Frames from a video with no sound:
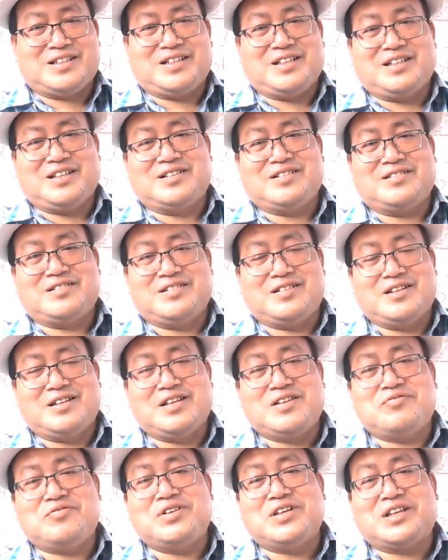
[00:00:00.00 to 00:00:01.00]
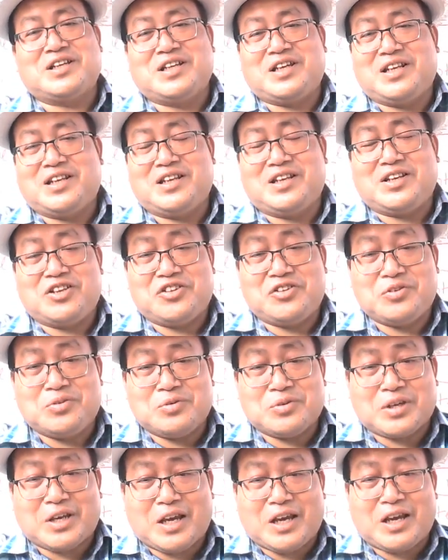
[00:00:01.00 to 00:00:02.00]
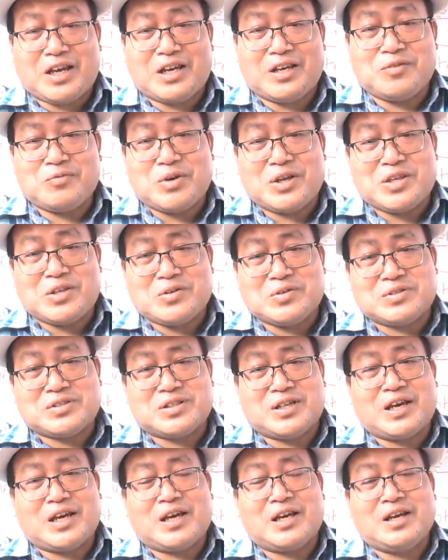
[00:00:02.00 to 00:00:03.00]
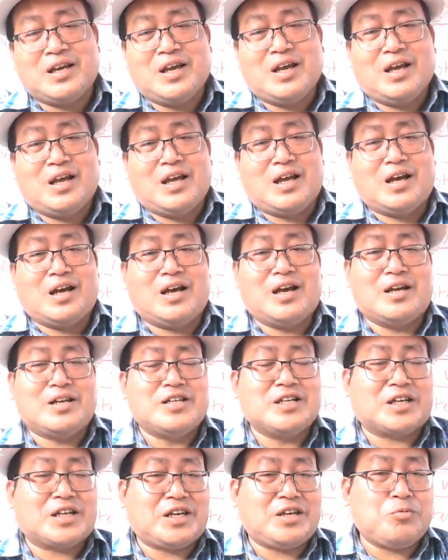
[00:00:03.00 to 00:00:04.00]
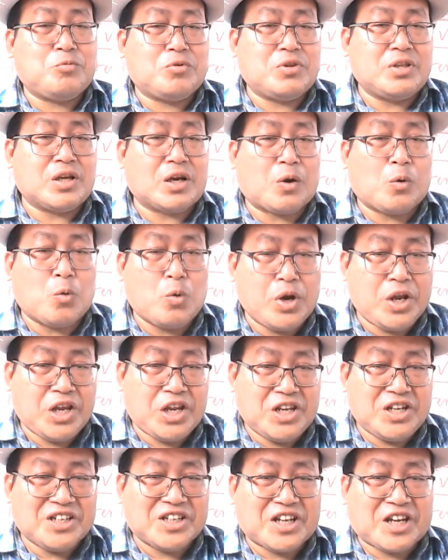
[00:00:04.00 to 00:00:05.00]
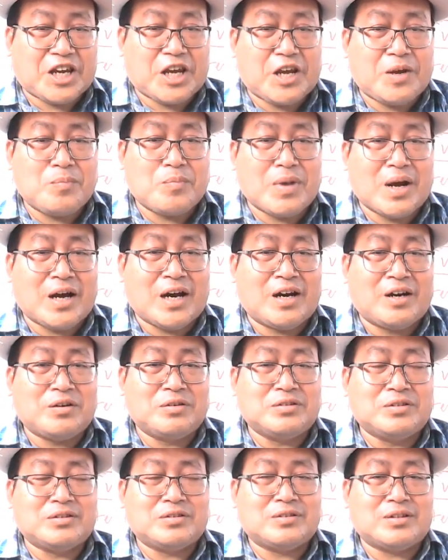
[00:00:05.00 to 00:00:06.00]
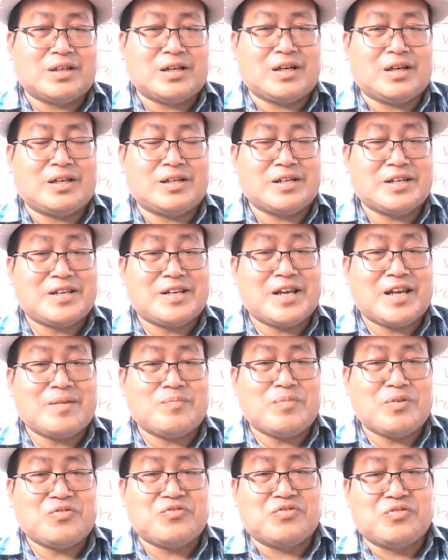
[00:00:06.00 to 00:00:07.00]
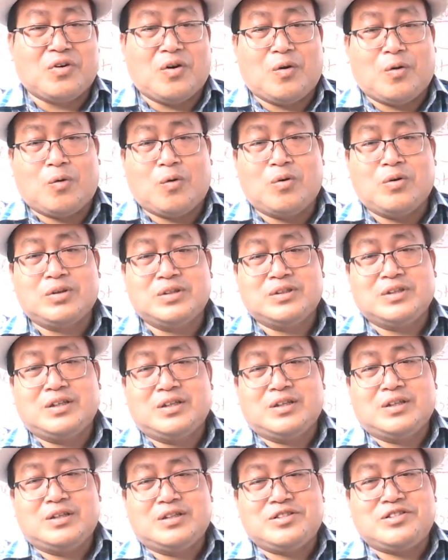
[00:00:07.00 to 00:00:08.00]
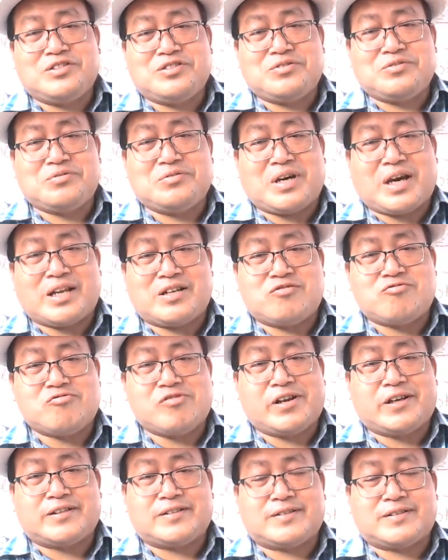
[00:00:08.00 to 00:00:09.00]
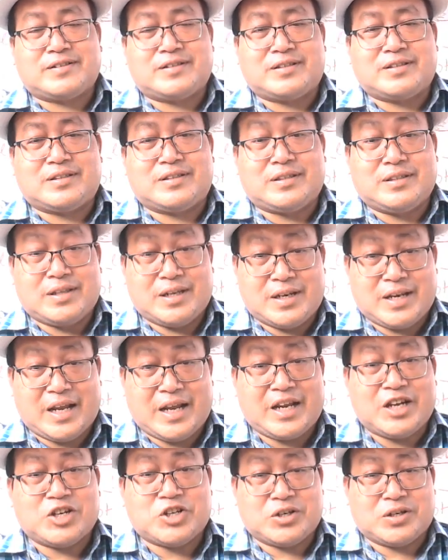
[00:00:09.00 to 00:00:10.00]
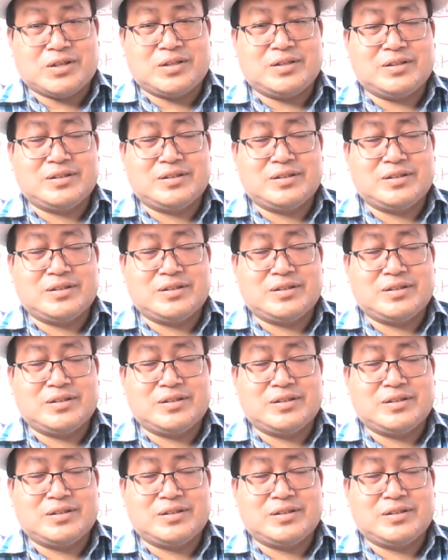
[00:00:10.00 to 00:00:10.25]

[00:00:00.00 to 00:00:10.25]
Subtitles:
living in the UK, when you say the Queen came out the day before to address the nation.